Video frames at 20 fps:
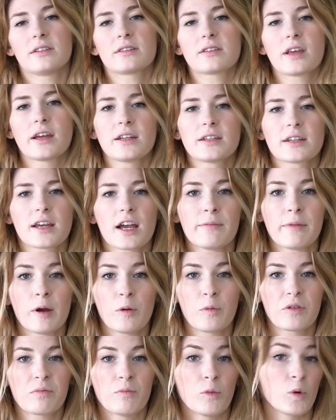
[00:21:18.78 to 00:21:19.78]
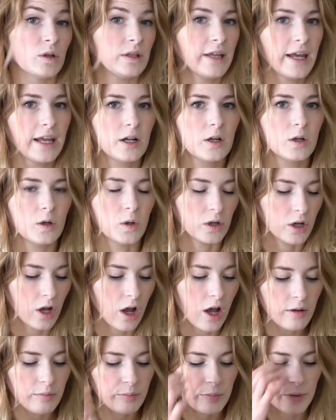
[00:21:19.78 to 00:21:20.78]
decided to come out with more later or
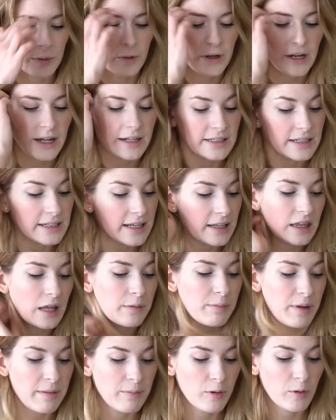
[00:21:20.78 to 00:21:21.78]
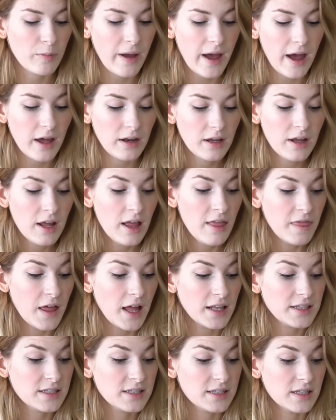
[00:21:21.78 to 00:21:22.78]
not, but when I did get that paper pad,
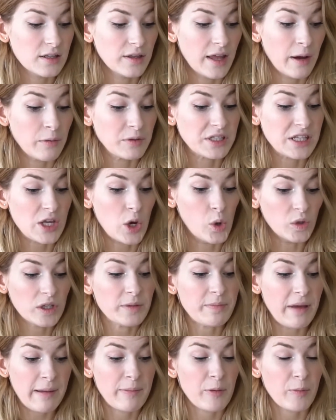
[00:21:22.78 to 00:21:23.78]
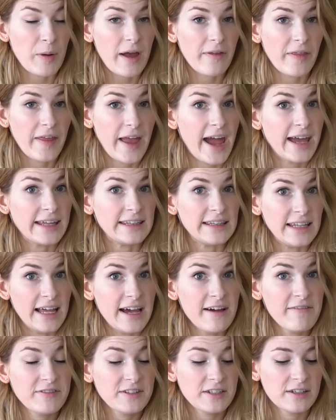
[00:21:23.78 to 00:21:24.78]
that was the only paper pad they had
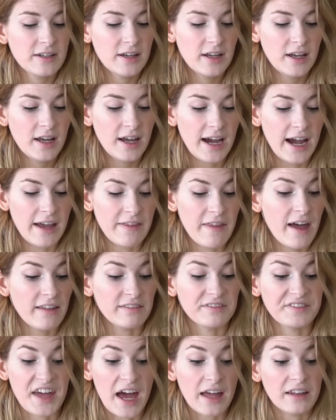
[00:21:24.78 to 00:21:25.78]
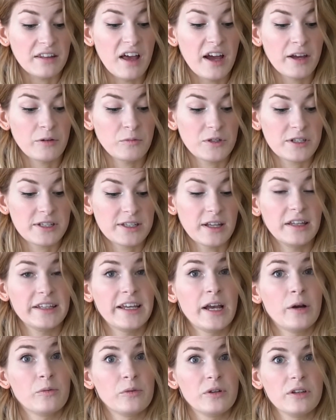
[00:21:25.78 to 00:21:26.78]
left. And that line was
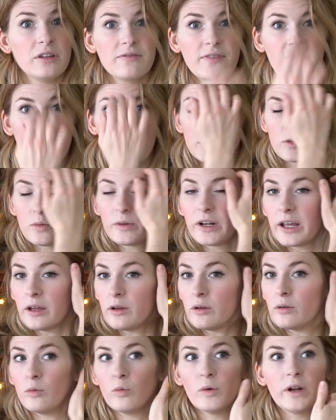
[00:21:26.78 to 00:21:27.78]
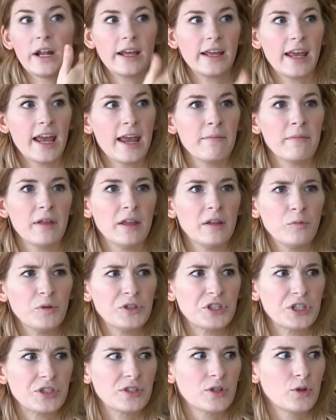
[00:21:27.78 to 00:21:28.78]
selling out really fast when I came in,
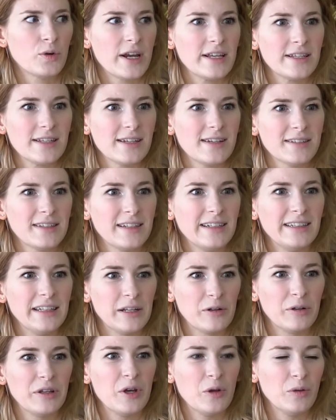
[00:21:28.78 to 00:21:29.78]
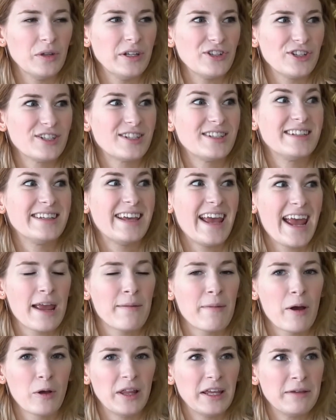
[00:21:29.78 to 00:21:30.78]
which is crazy because it literally only just
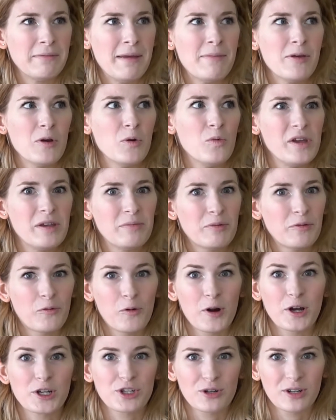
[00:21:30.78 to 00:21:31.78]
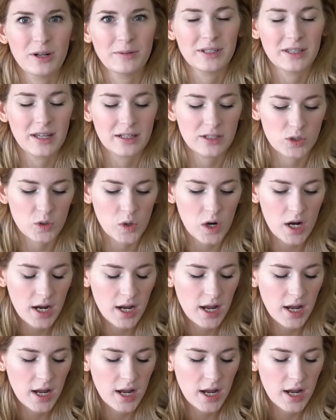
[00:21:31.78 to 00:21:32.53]
came out like maybe a week before I showed up to that store.